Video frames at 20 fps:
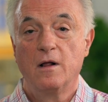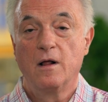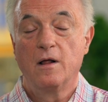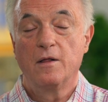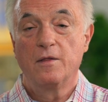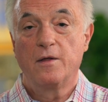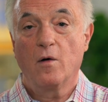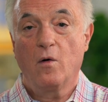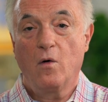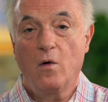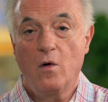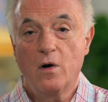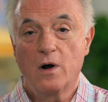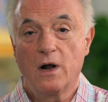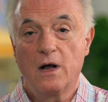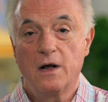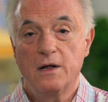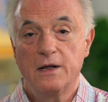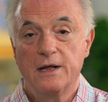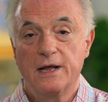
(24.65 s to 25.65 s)
The
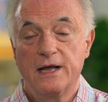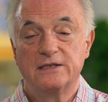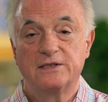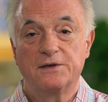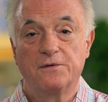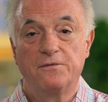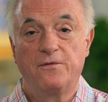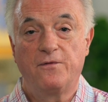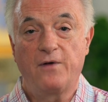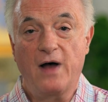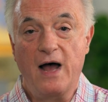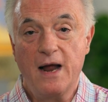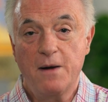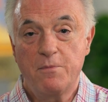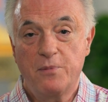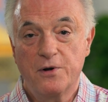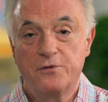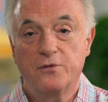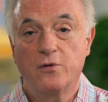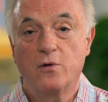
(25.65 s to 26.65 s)
aura is a
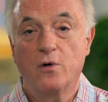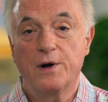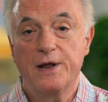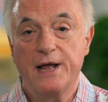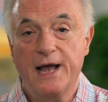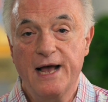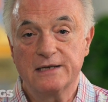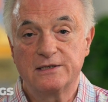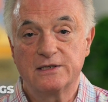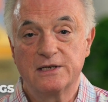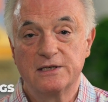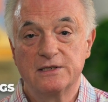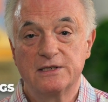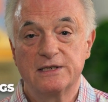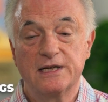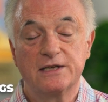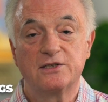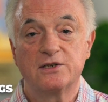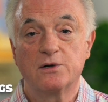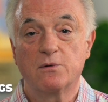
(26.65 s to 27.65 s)
vibratory essence
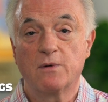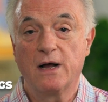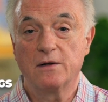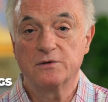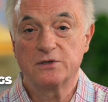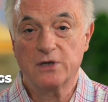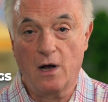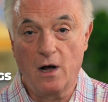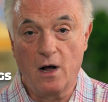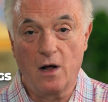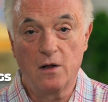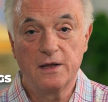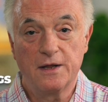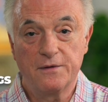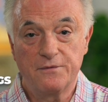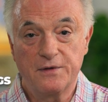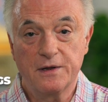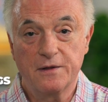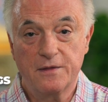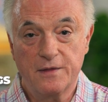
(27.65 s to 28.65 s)
that surrounds all
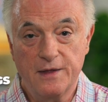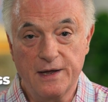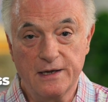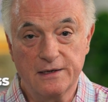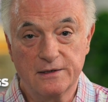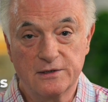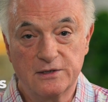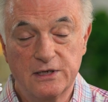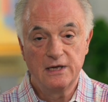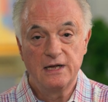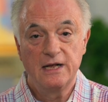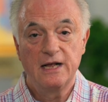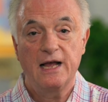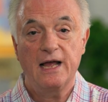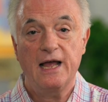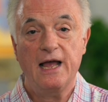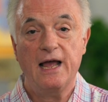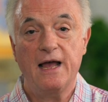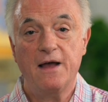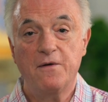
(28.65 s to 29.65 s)
living things.
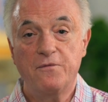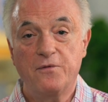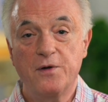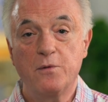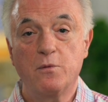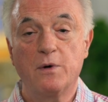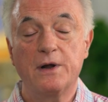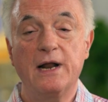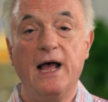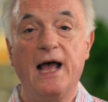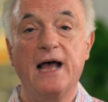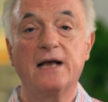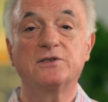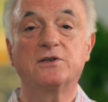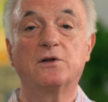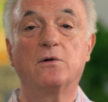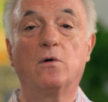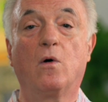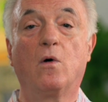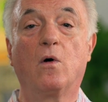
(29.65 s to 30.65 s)
Everyone has
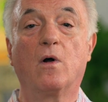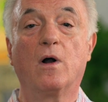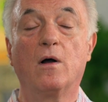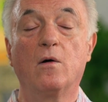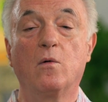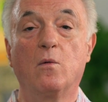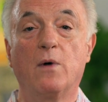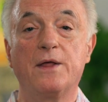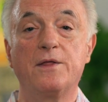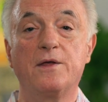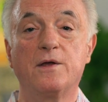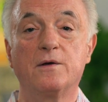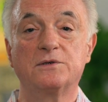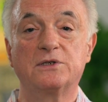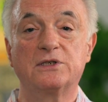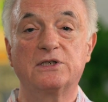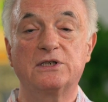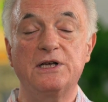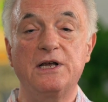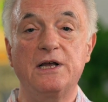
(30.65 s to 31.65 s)
an aura. Whether you
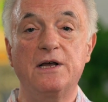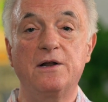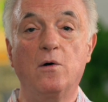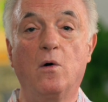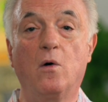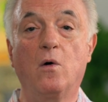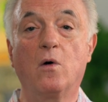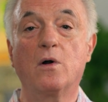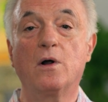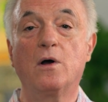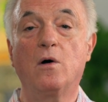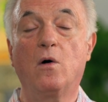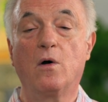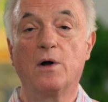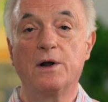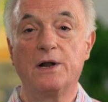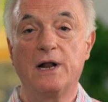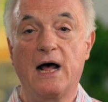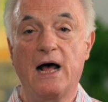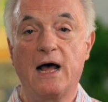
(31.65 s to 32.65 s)
see an aura or
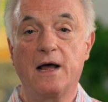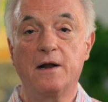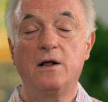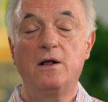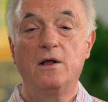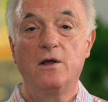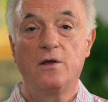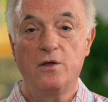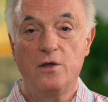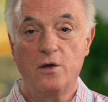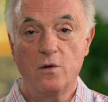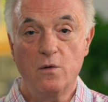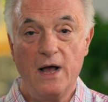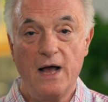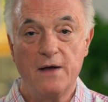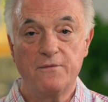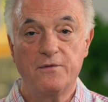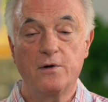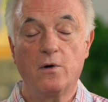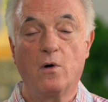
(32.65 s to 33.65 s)
not, you
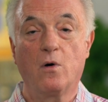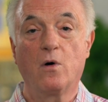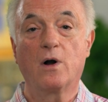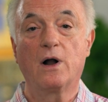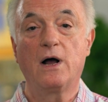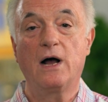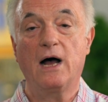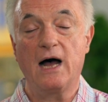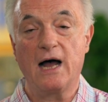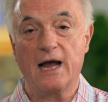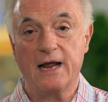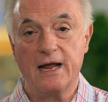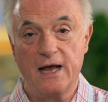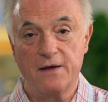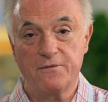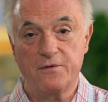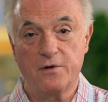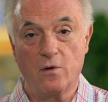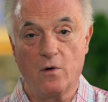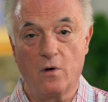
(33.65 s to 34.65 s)
have an aura, I have
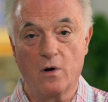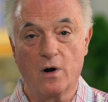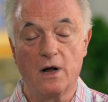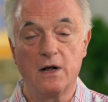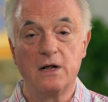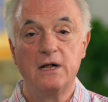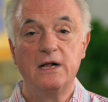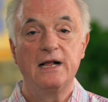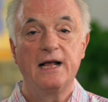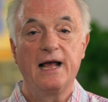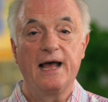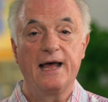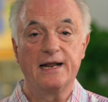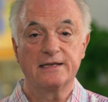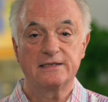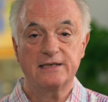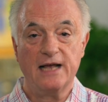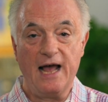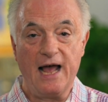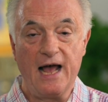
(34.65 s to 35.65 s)
an aura, and
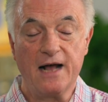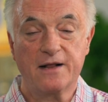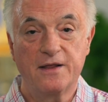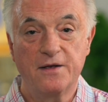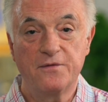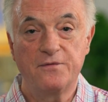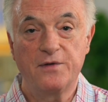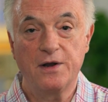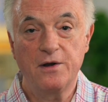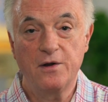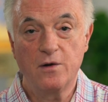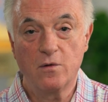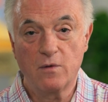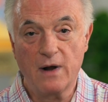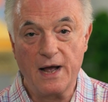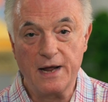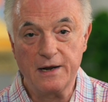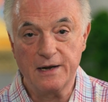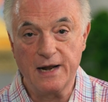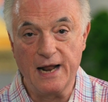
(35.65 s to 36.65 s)
it's active in you
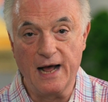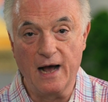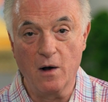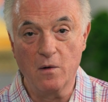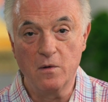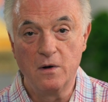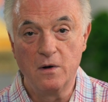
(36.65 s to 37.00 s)
right now.